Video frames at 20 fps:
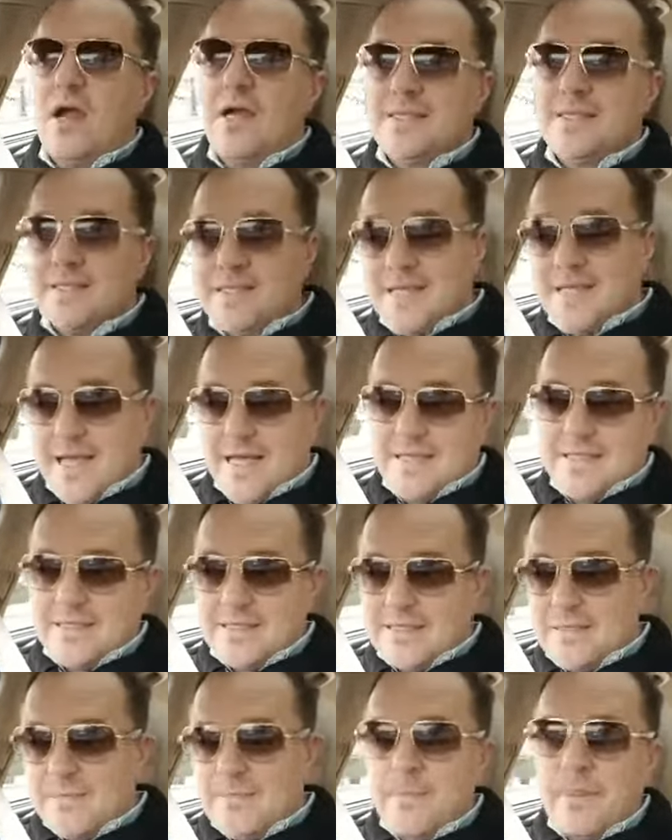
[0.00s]

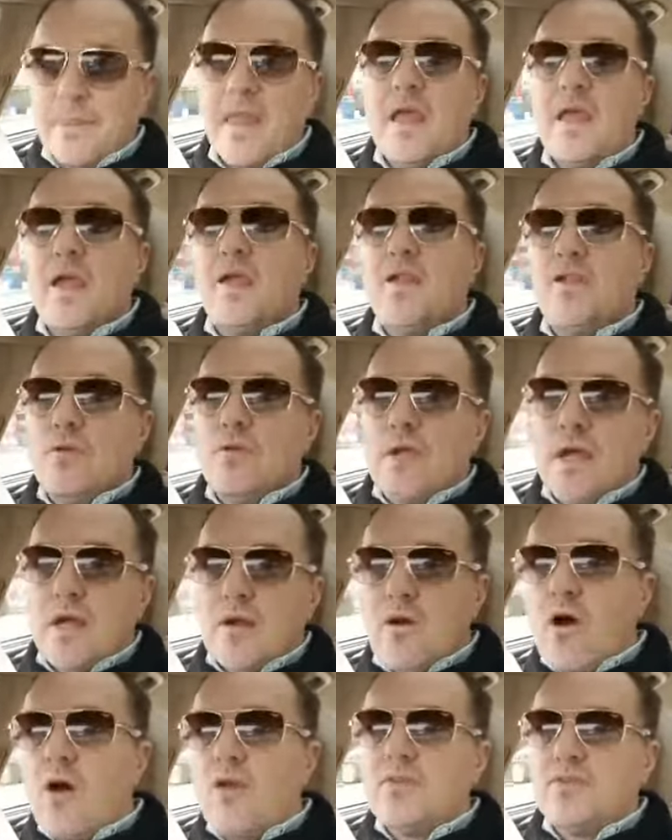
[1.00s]
assist, you can
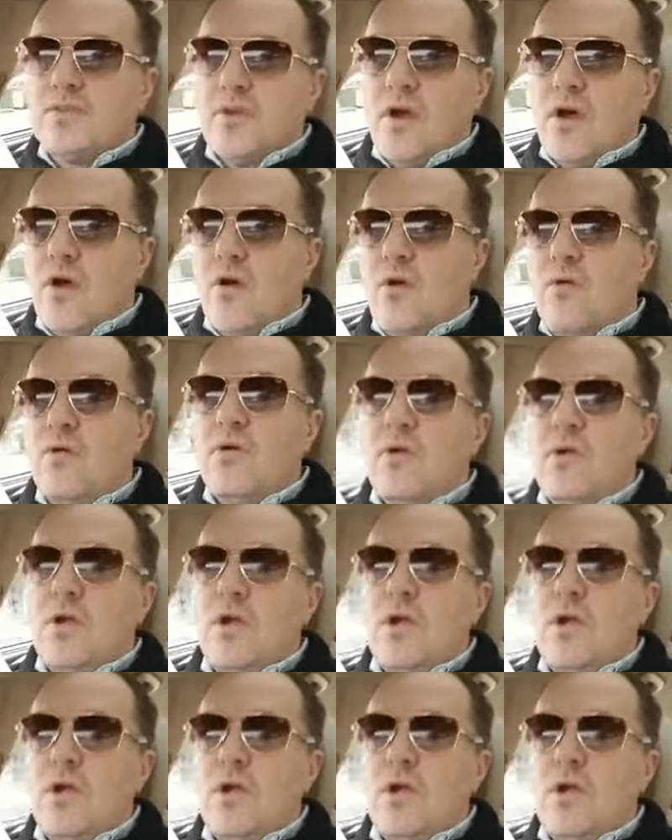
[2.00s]
also